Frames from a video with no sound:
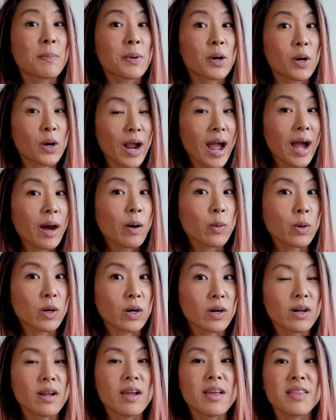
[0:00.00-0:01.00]
per
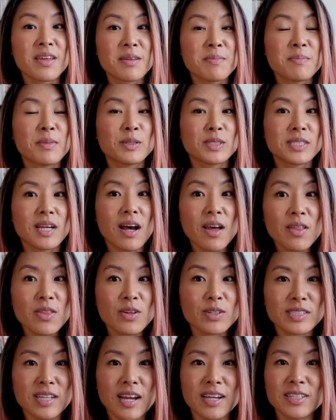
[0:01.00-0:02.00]
hour than most
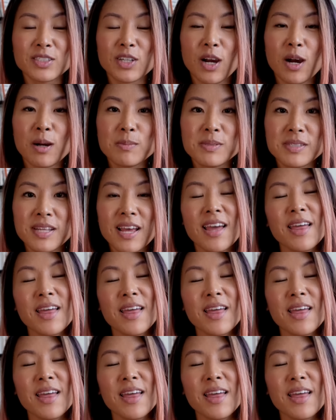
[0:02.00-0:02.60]
other side jobs,